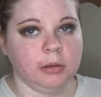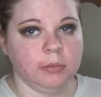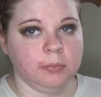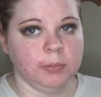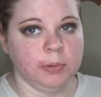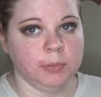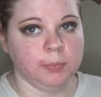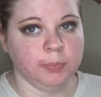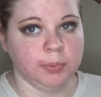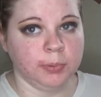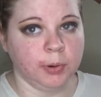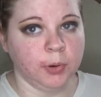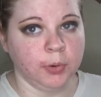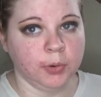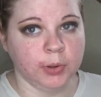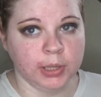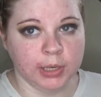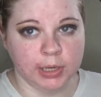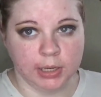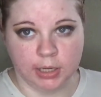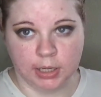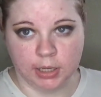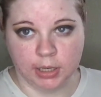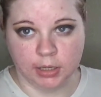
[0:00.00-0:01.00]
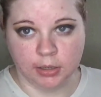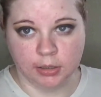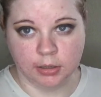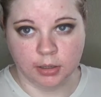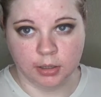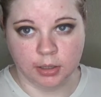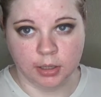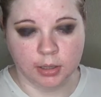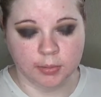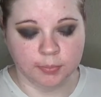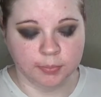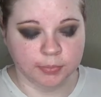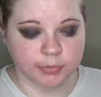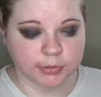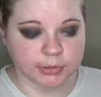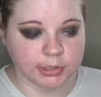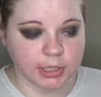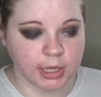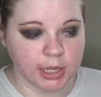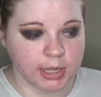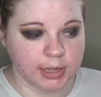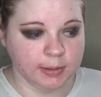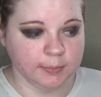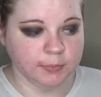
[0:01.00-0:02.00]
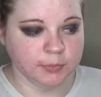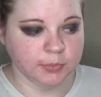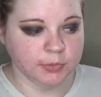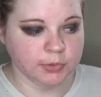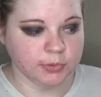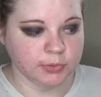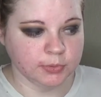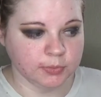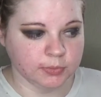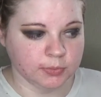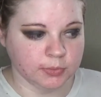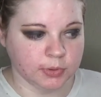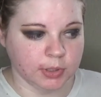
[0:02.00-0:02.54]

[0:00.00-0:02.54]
to be broken in a couple times,